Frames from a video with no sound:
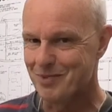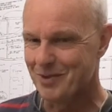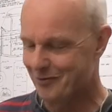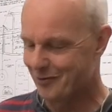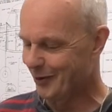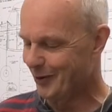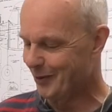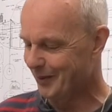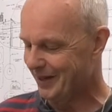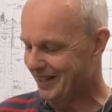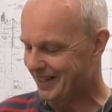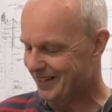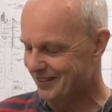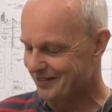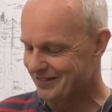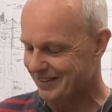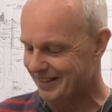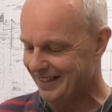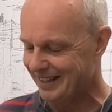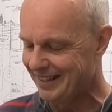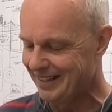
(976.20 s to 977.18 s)
before we
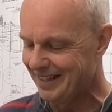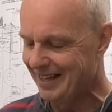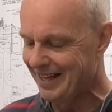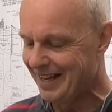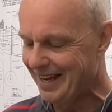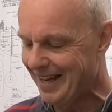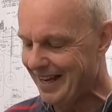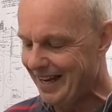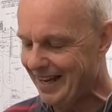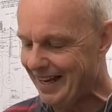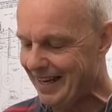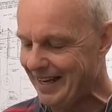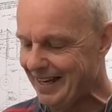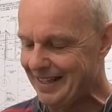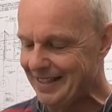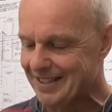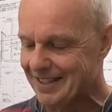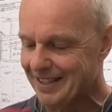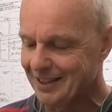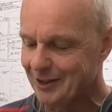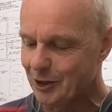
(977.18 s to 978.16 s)
cover it,
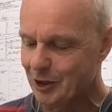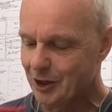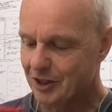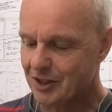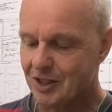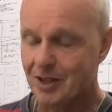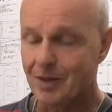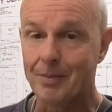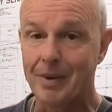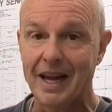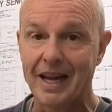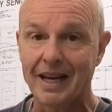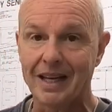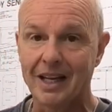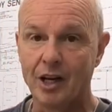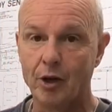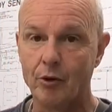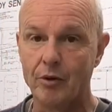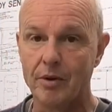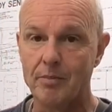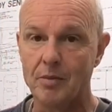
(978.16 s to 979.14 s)
is just to
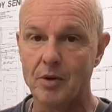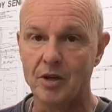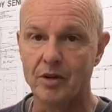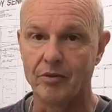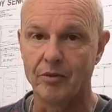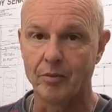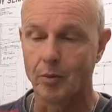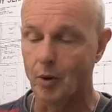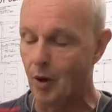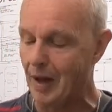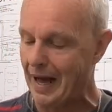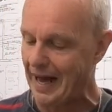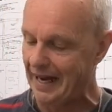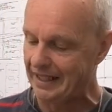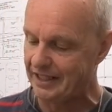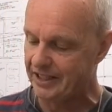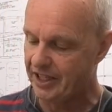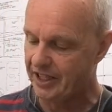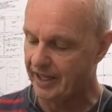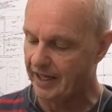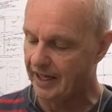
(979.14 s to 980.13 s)
make a removable
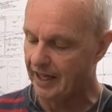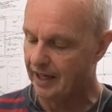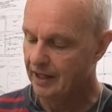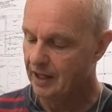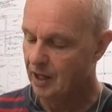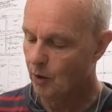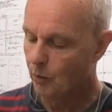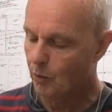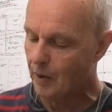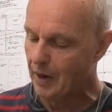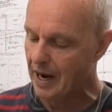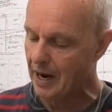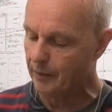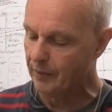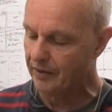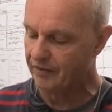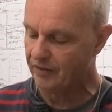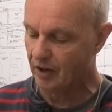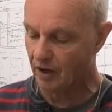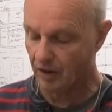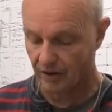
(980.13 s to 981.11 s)
hatch here where
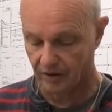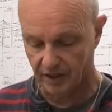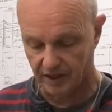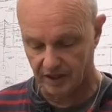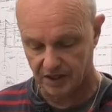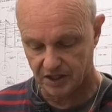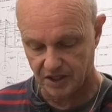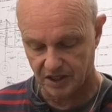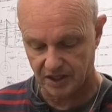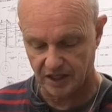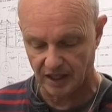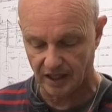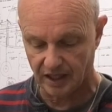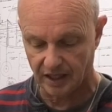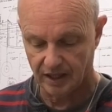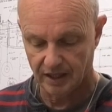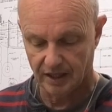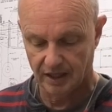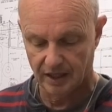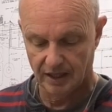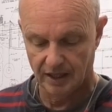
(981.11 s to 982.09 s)
we've got this,
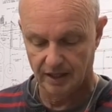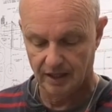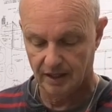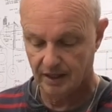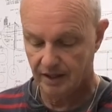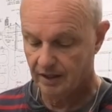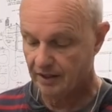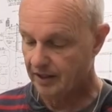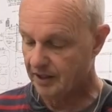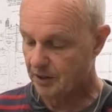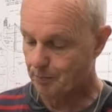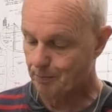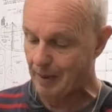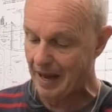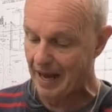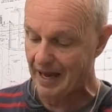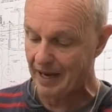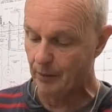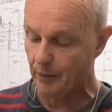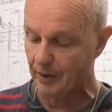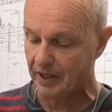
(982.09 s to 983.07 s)
uh, this
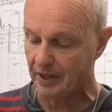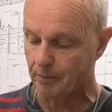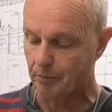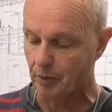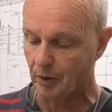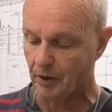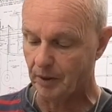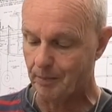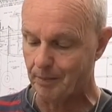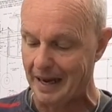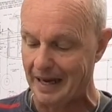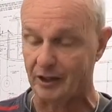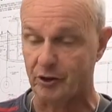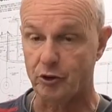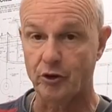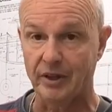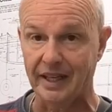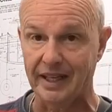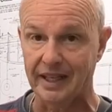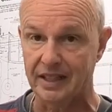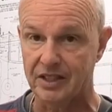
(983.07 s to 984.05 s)
bay we can put the
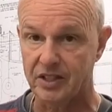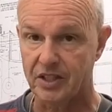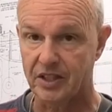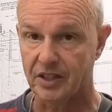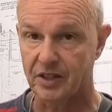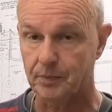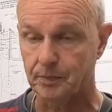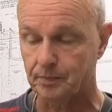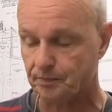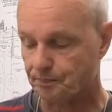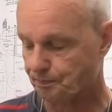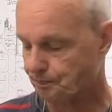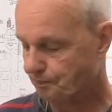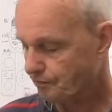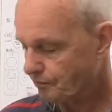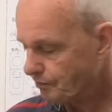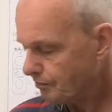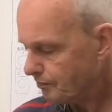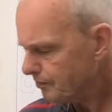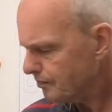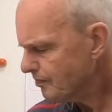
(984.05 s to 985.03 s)
battery into.
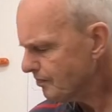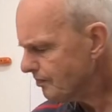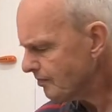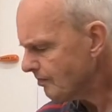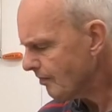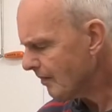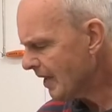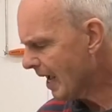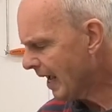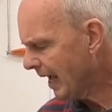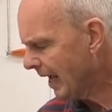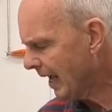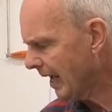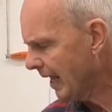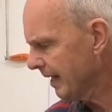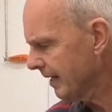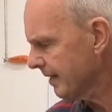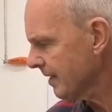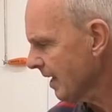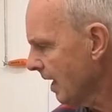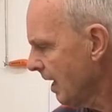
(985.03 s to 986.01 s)

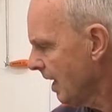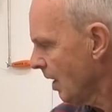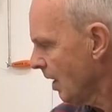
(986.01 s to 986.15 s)
And